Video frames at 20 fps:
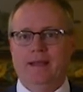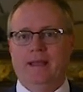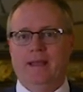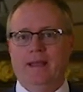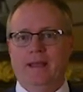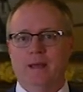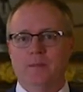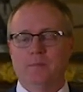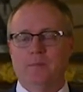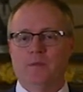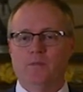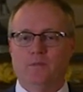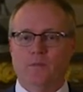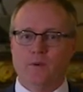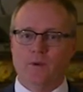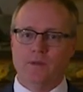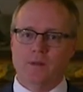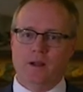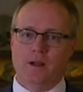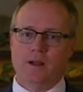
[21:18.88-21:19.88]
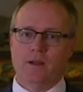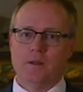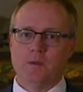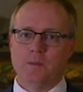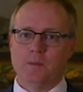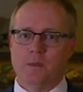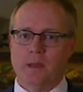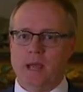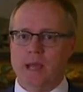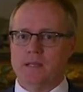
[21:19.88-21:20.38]
And before long,
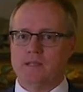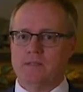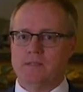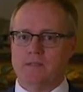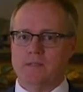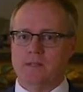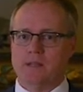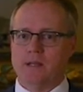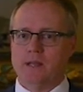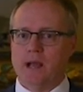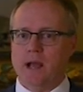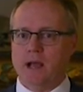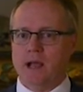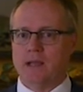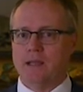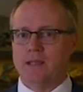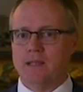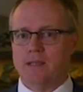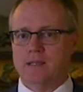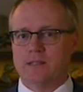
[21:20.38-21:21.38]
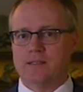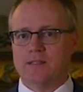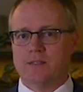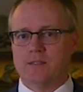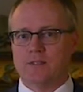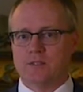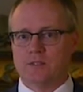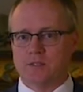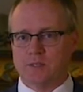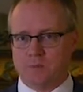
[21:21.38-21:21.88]
Pastor de Cock is
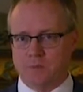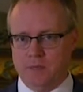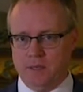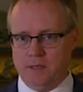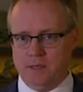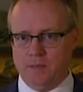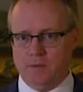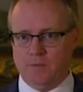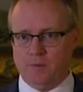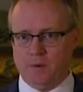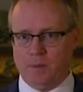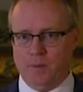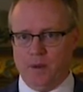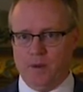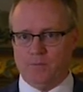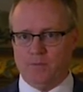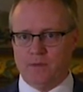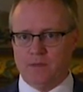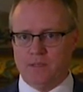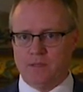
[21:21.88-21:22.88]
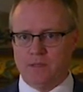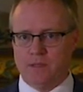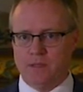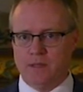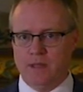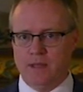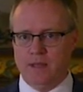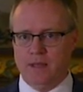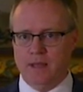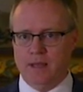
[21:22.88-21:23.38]
suspended from
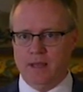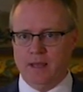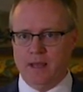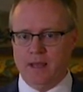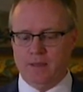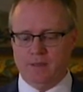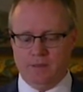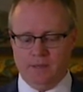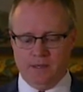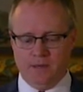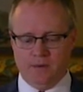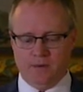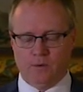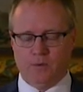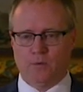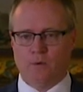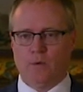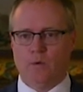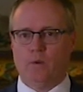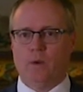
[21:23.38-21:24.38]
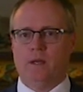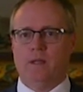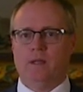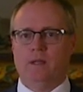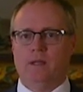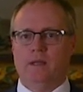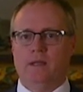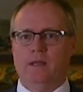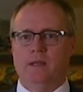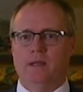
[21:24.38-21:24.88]
office and then
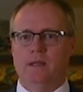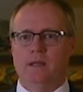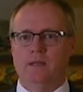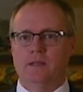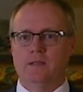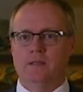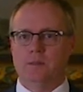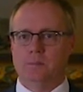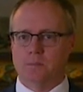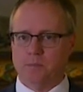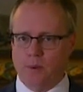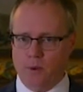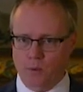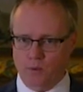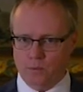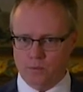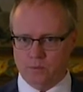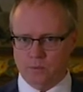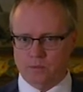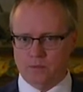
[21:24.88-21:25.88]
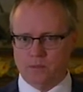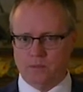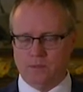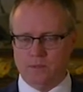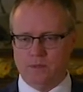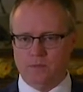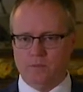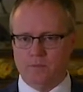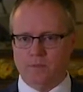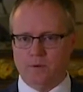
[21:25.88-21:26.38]
quickly deposed
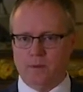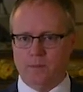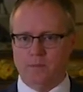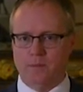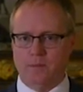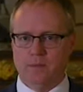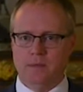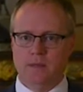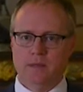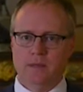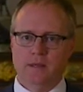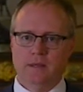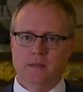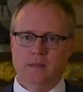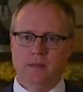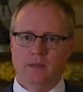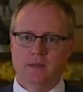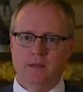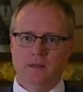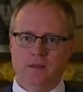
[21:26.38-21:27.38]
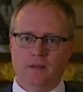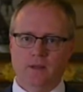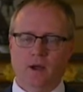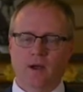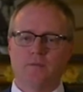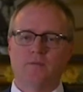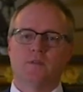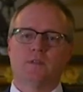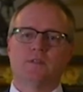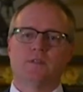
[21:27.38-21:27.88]
from the
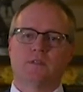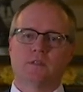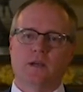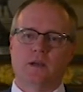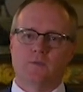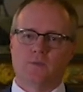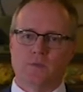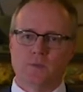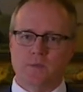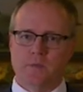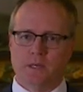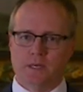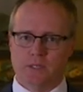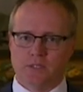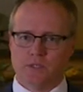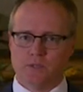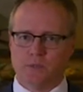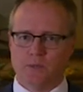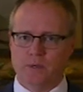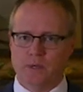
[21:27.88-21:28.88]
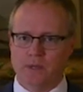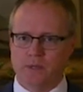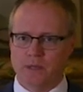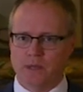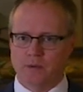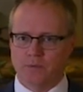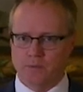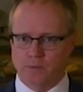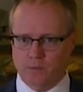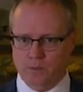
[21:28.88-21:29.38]
office of the ministry
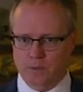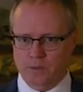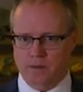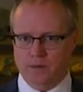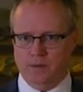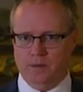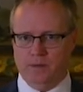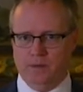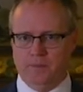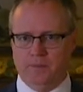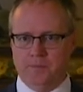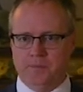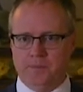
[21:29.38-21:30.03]
of the word.